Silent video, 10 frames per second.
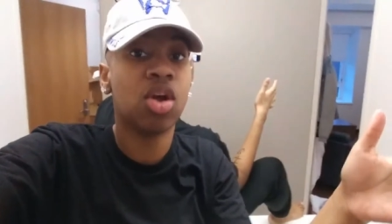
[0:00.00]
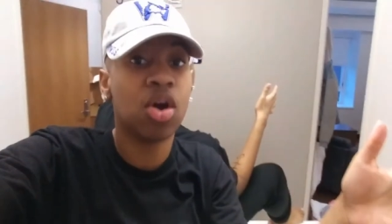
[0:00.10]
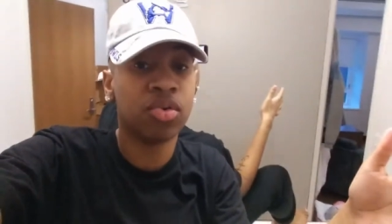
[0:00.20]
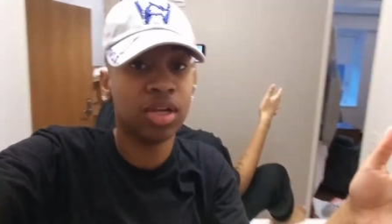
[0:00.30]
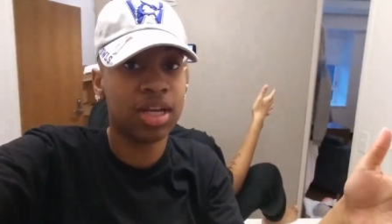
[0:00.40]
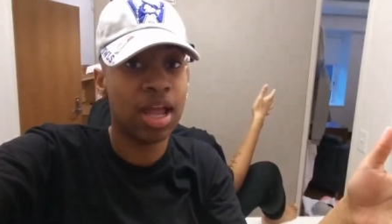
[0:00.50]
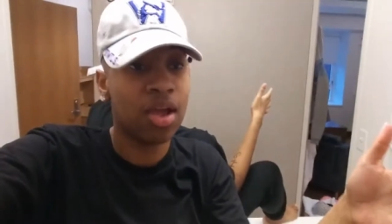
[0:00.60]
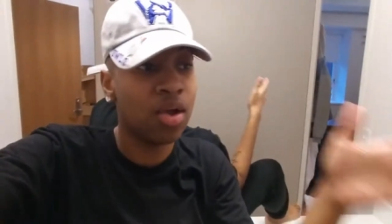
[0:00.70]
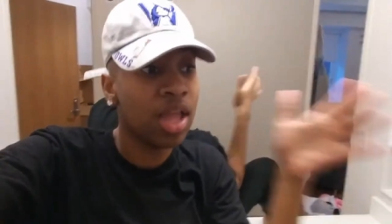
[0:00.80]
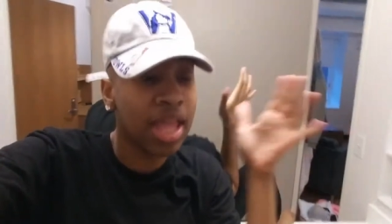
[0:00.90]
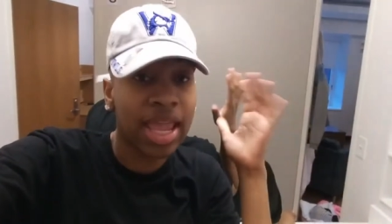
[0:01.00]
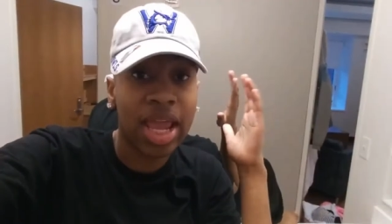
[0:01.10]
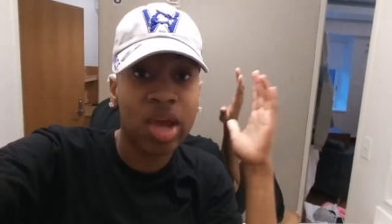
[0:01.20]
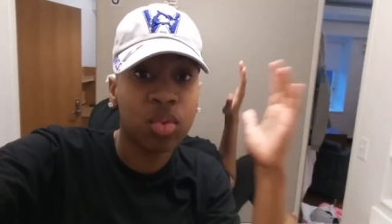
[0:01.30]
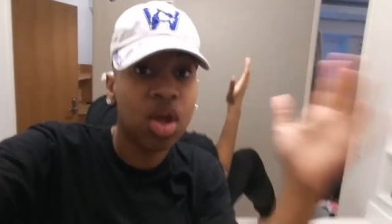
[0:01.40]
Hall right now
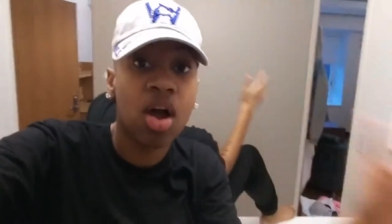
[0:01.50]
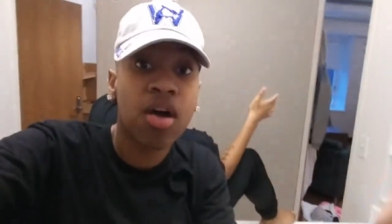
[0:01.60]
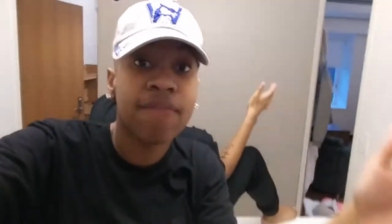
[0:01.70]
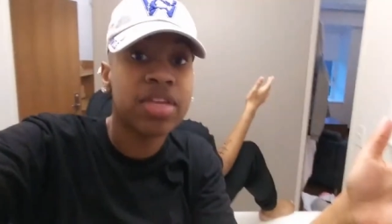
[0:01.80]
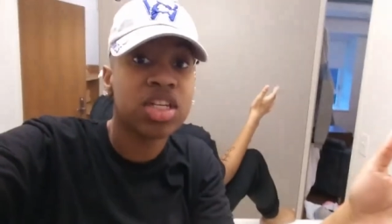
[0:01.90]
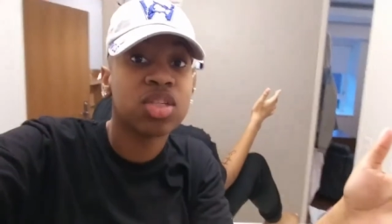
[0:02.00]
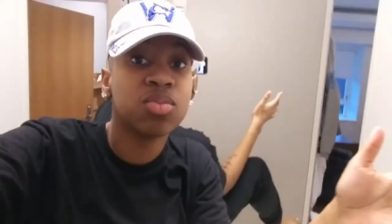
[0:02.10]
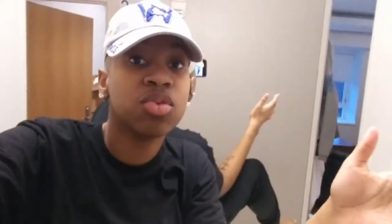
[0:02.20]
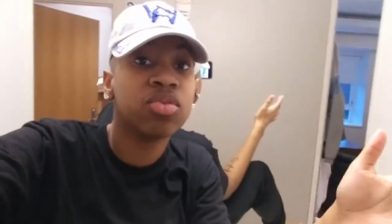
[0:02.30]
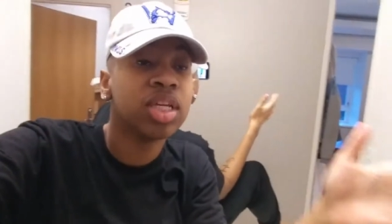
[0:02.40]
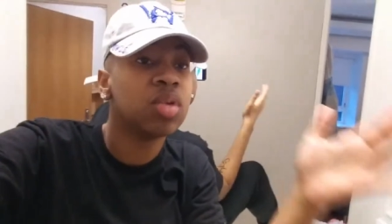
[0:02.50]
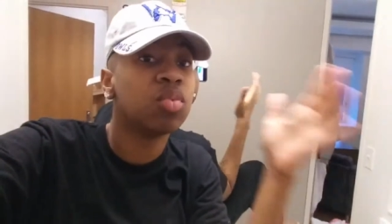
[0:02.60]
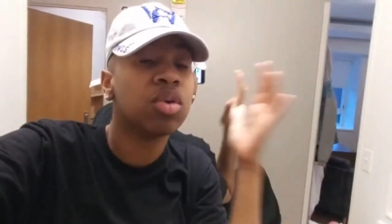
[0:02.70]
and we all finished moving.